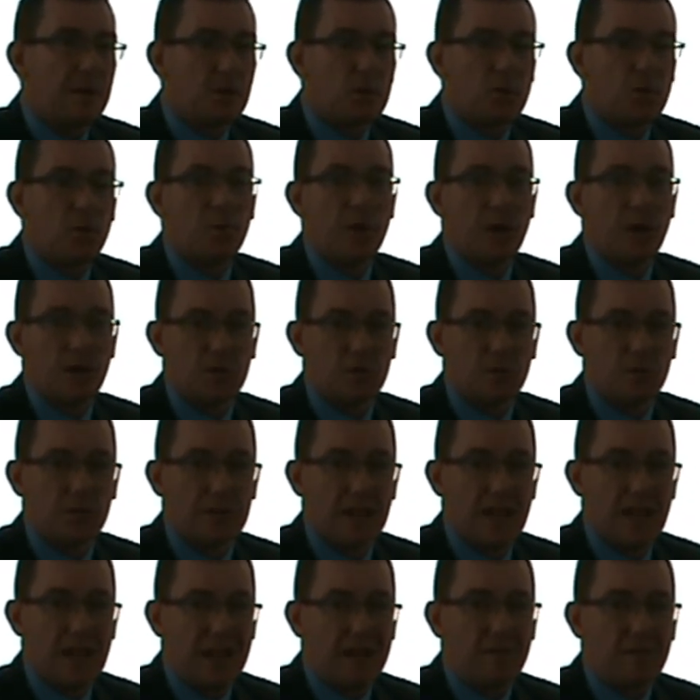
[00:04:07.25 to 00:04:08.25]
too much to
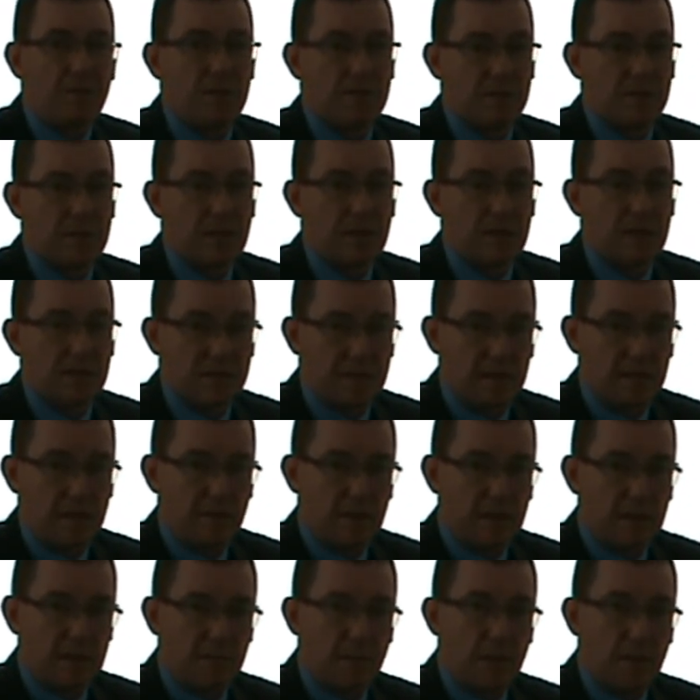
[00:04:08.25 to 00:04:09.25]
say everything is
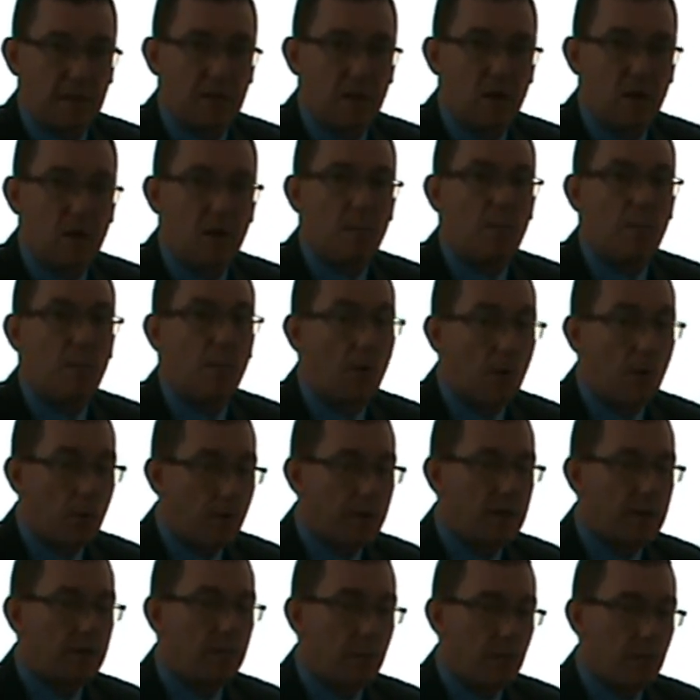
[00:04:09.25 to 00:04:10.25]
service, but
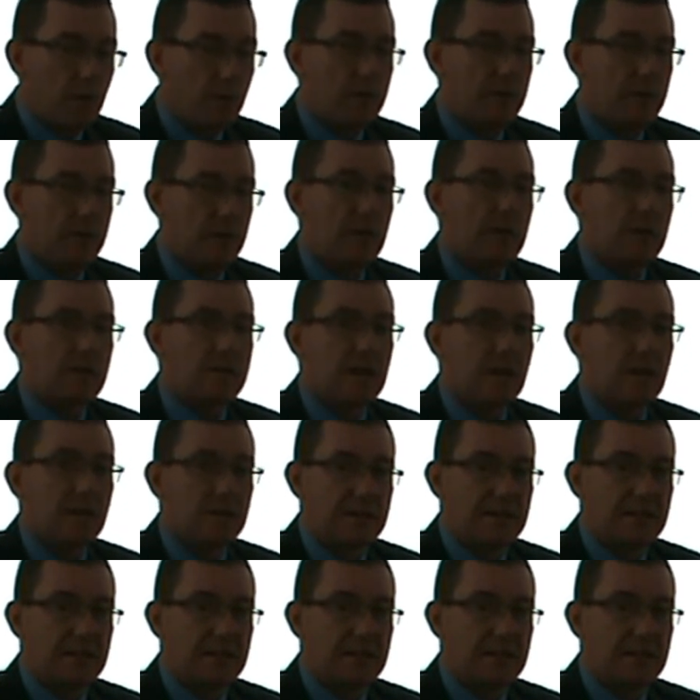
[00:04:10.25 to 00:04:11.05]
more and more things are